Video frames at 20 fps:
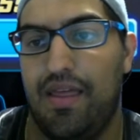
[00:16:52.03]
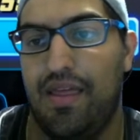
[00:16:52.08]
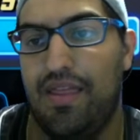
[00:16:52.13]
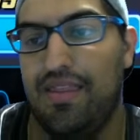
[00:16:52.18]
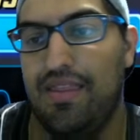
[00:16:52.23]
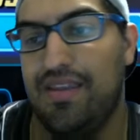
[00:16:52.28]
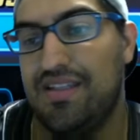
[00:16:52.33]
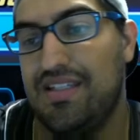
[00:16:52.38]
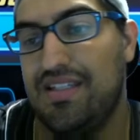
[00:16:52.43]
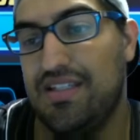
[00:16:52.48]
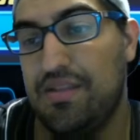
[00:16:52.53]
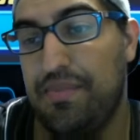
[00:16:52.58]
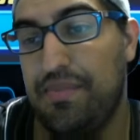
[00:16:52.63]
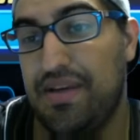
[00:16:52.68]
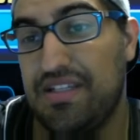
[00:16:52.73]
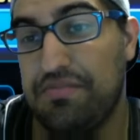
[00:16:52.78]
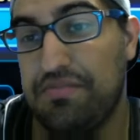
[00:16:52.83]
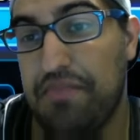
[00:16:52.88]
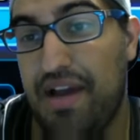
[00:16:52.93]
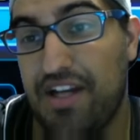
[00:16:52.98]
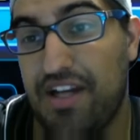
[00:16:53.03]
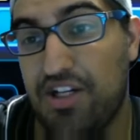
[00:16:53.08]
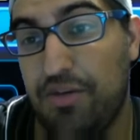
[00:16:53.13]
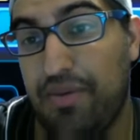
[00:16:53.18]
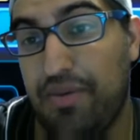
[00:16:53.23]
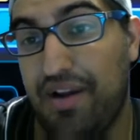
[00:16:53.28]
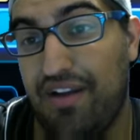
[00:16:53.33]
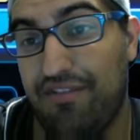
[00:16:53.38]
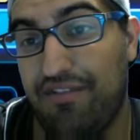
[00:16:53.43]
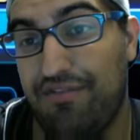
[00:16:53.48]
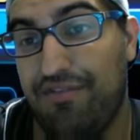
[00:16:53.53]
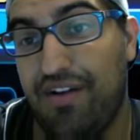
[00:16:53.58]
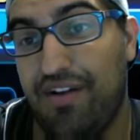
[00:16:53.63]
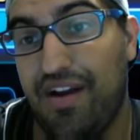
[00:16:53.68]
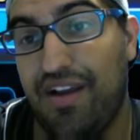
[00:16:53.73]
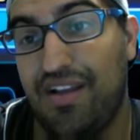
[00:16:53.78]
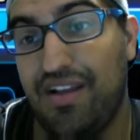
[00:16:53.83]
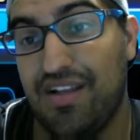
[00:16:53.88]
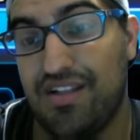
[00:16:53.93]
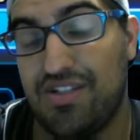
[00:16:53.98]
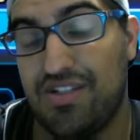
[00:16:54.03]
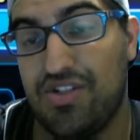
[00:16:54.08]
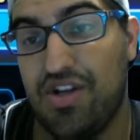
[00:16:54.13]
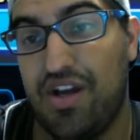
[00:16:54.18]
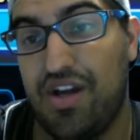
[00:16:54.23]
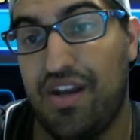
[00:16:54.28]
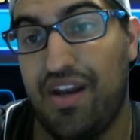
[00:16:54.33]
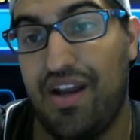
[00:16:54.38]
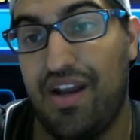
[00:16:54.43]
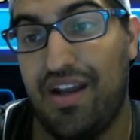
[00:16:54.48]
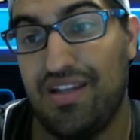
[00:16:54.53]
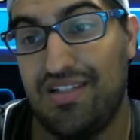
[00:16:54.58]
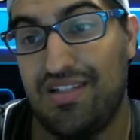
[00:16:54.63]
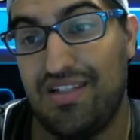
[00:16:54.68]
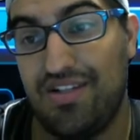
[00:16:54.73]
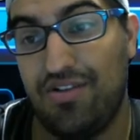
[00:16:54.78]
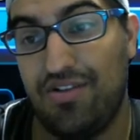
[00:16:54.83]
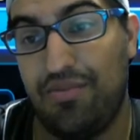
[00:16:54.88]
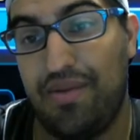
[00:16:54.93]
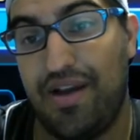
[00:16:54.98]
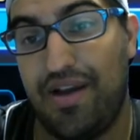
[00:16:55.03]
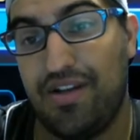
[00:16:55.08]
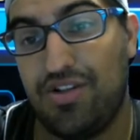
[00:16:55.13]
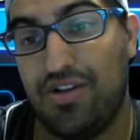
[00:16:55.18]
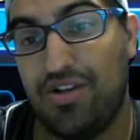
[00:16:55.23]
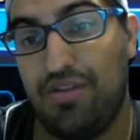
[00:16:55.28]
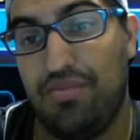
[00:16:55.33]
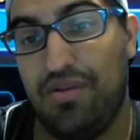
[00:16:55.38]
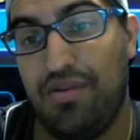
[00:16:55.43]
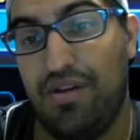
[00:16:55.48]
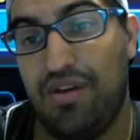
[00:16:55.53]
this is the best matchup I can find. It's not an ideal matchup.